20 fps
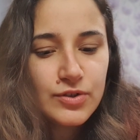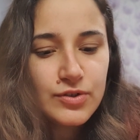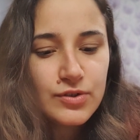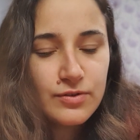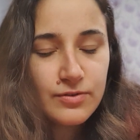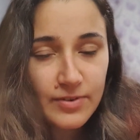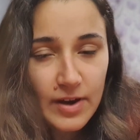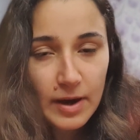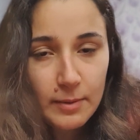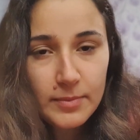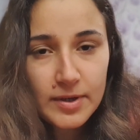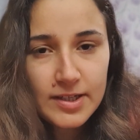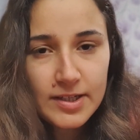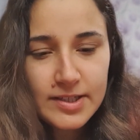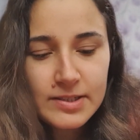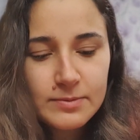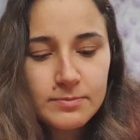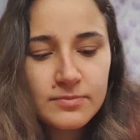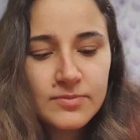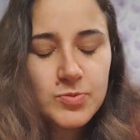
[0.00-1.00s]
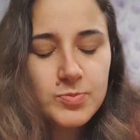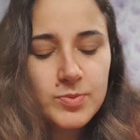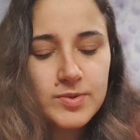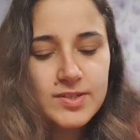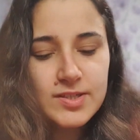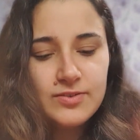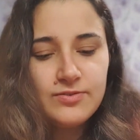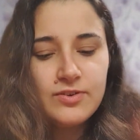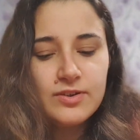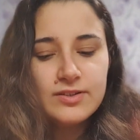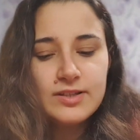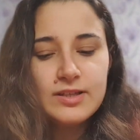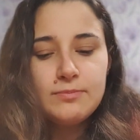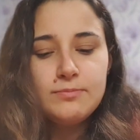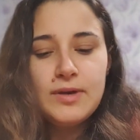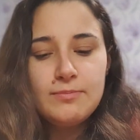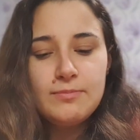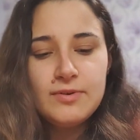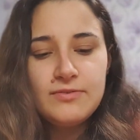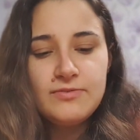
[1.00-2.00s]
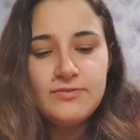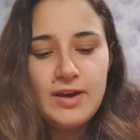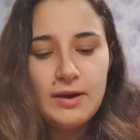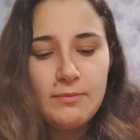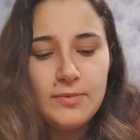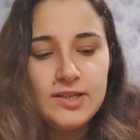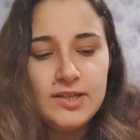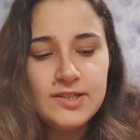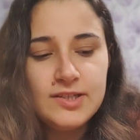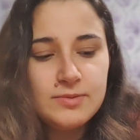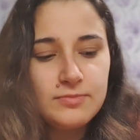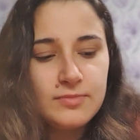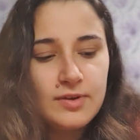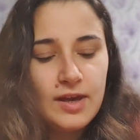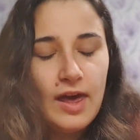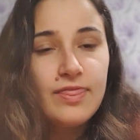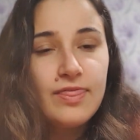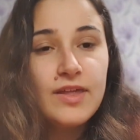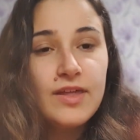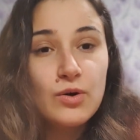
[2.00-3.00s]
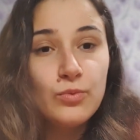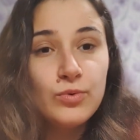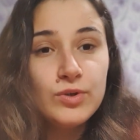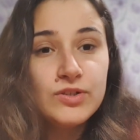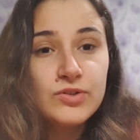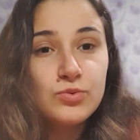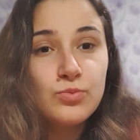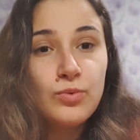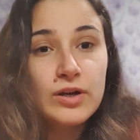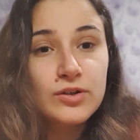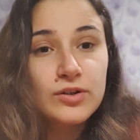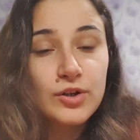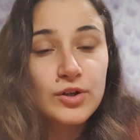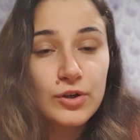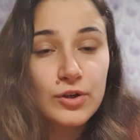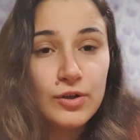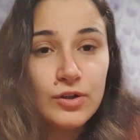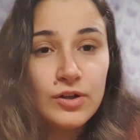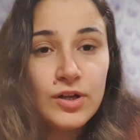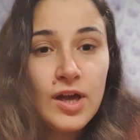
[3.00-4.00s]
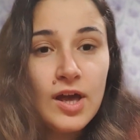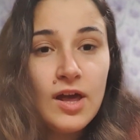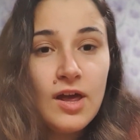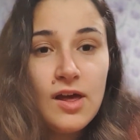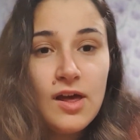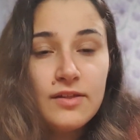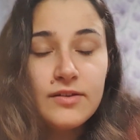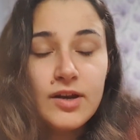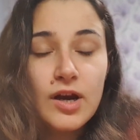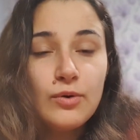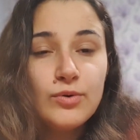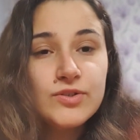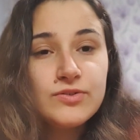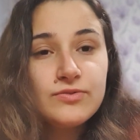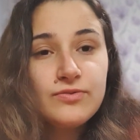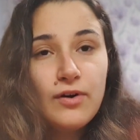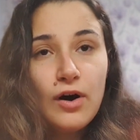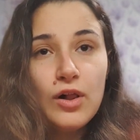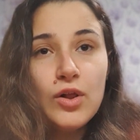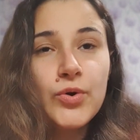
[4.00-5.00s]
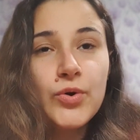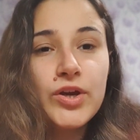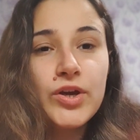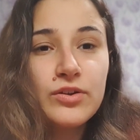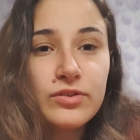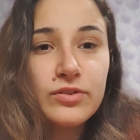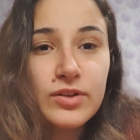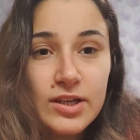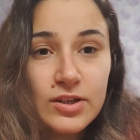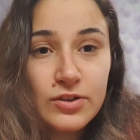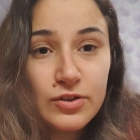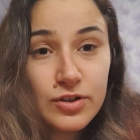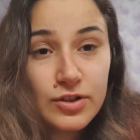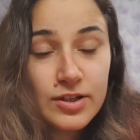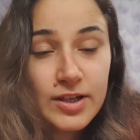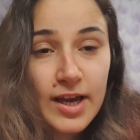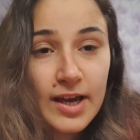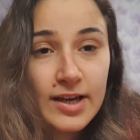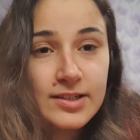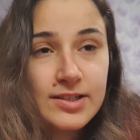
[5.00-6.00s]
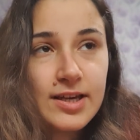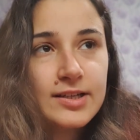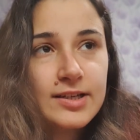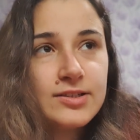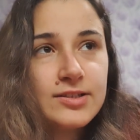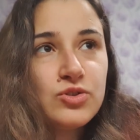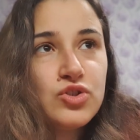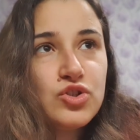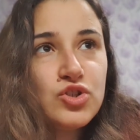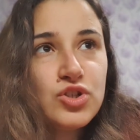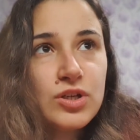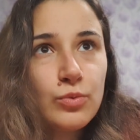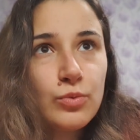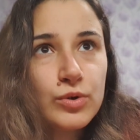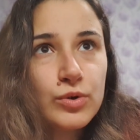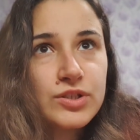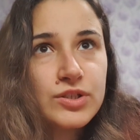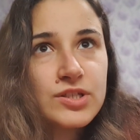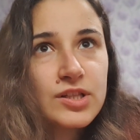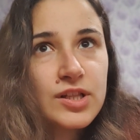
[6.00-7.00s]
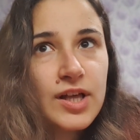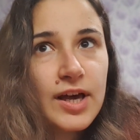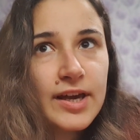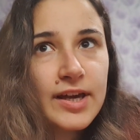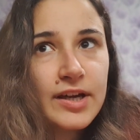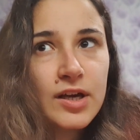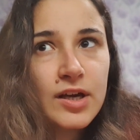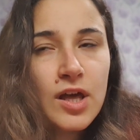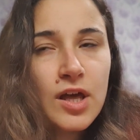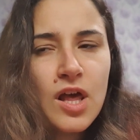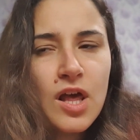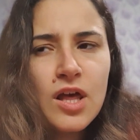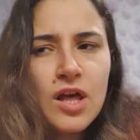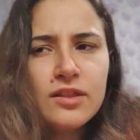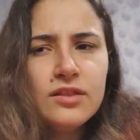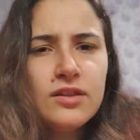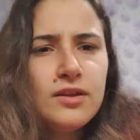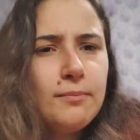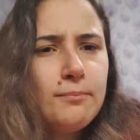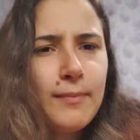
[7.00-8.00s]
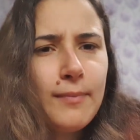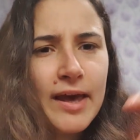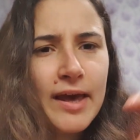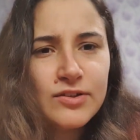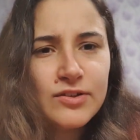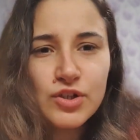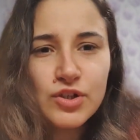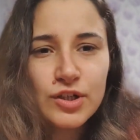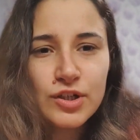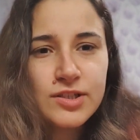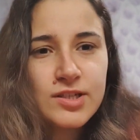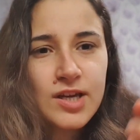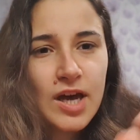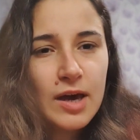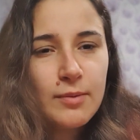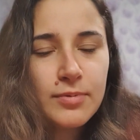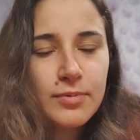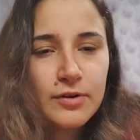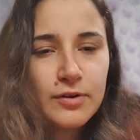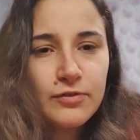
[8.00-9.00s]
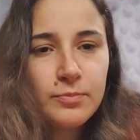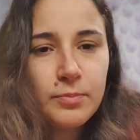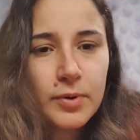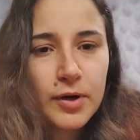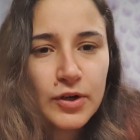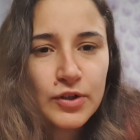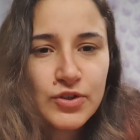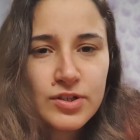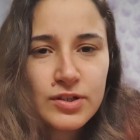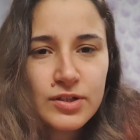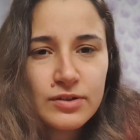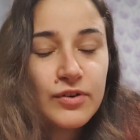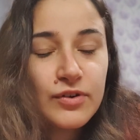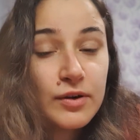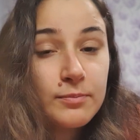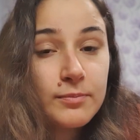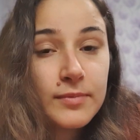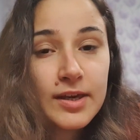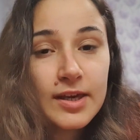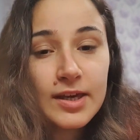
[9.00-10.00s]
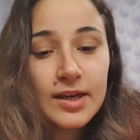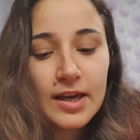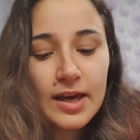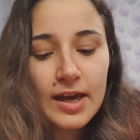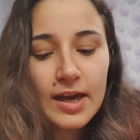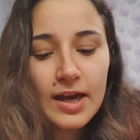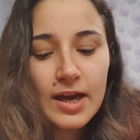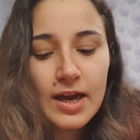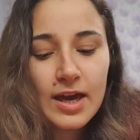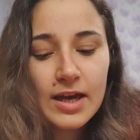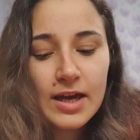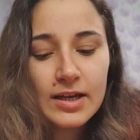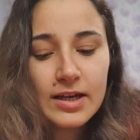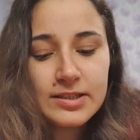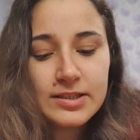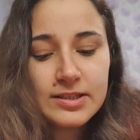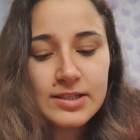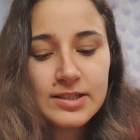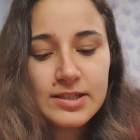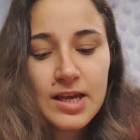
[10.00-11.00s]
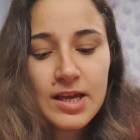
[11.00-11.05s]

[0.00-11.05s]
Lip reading: to feminism, specifically baby feminism, and there was one girl that I was following on the internet, and she was like the mentor type of person for me. And